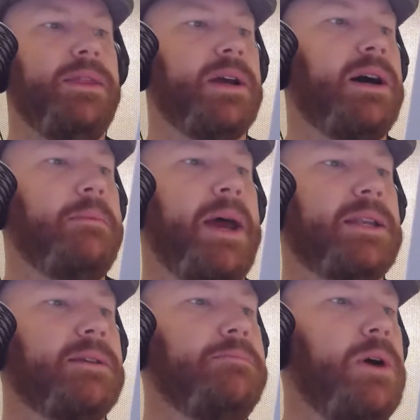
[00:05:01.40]
The
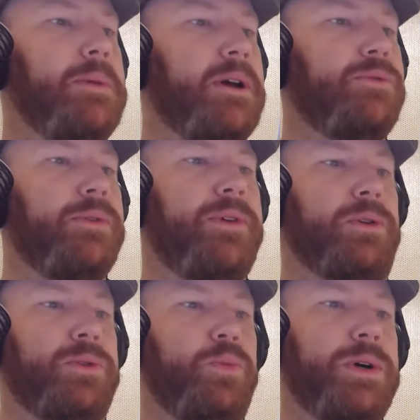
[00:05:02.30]
climactic moment of
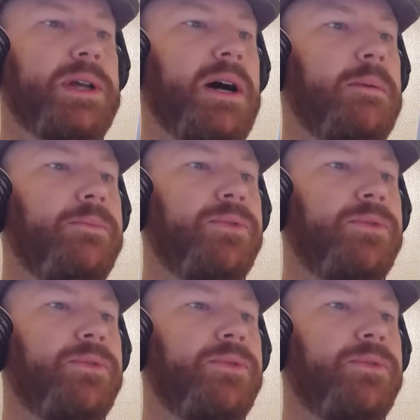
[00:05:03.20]
revolt will come